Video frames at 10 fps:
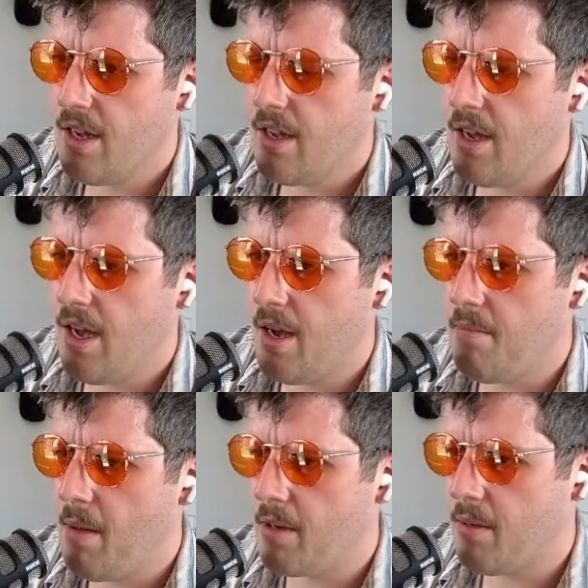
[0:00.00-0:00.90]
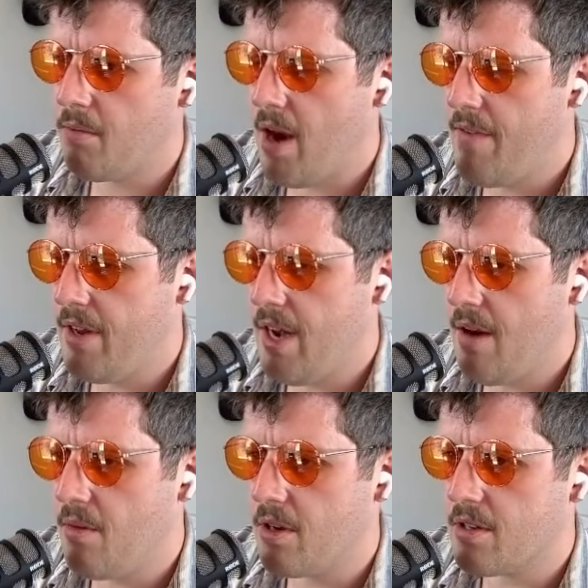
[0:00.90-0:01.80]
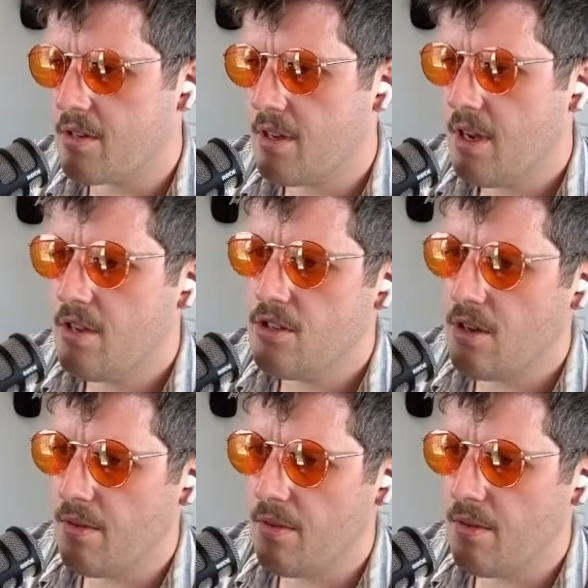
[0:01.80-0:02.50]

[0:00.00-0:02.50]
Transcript: public and private networks. So